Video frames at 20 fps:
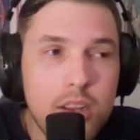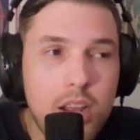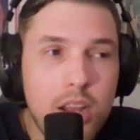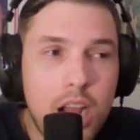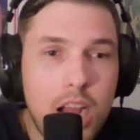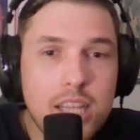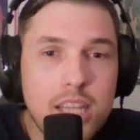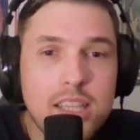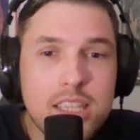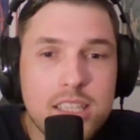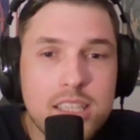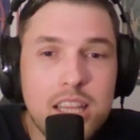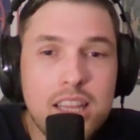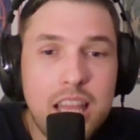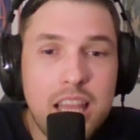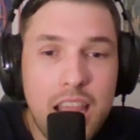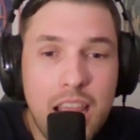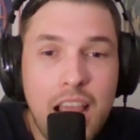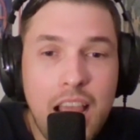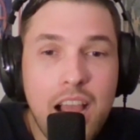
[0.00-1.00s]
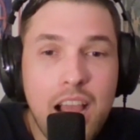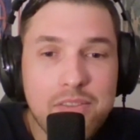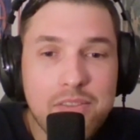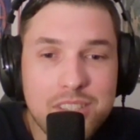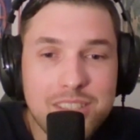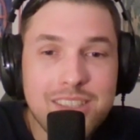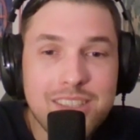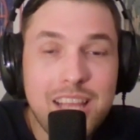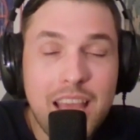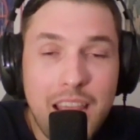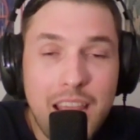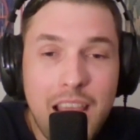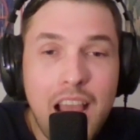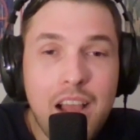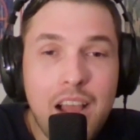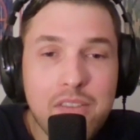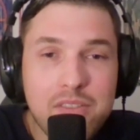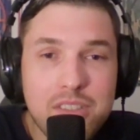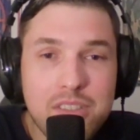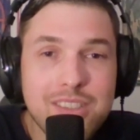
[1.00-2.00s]
I think that they have
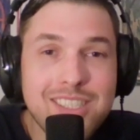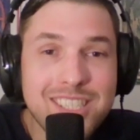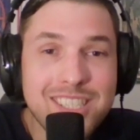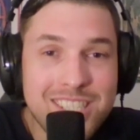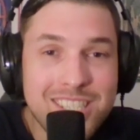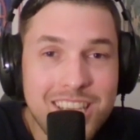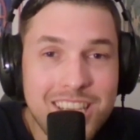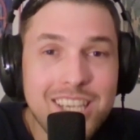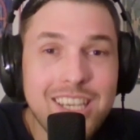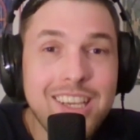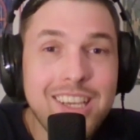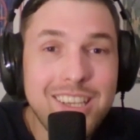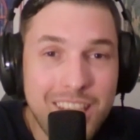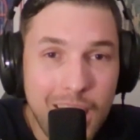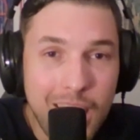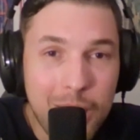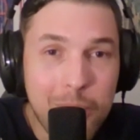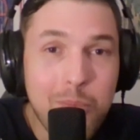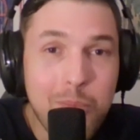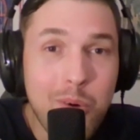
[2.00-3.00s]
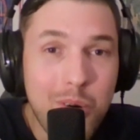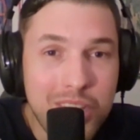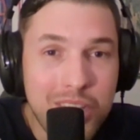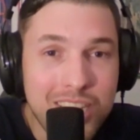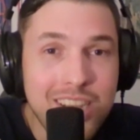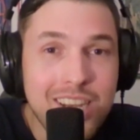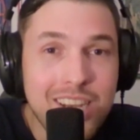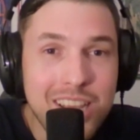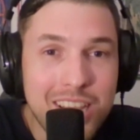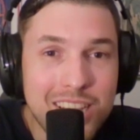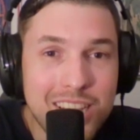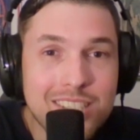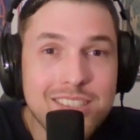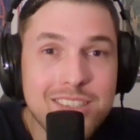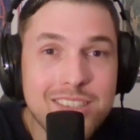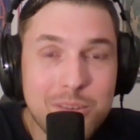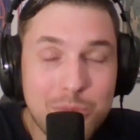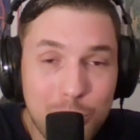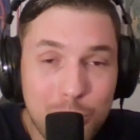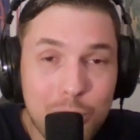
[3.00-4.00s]
to sneak game one in
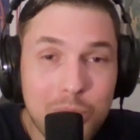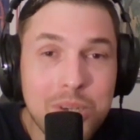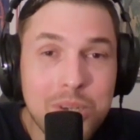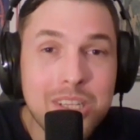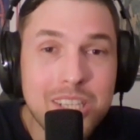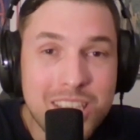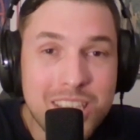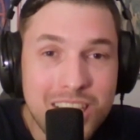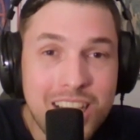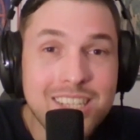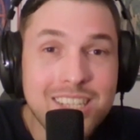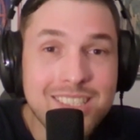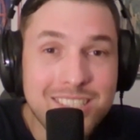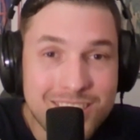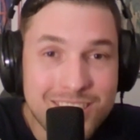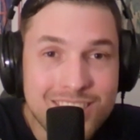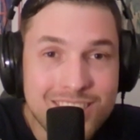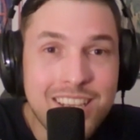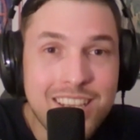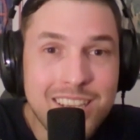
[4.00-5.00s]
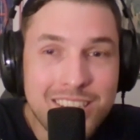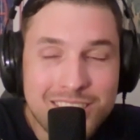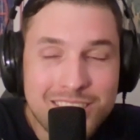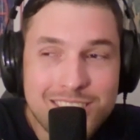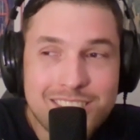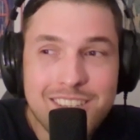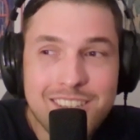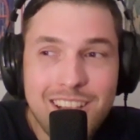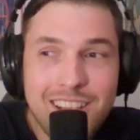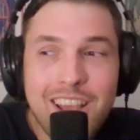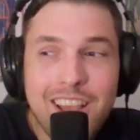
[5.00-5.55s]
to really get to 6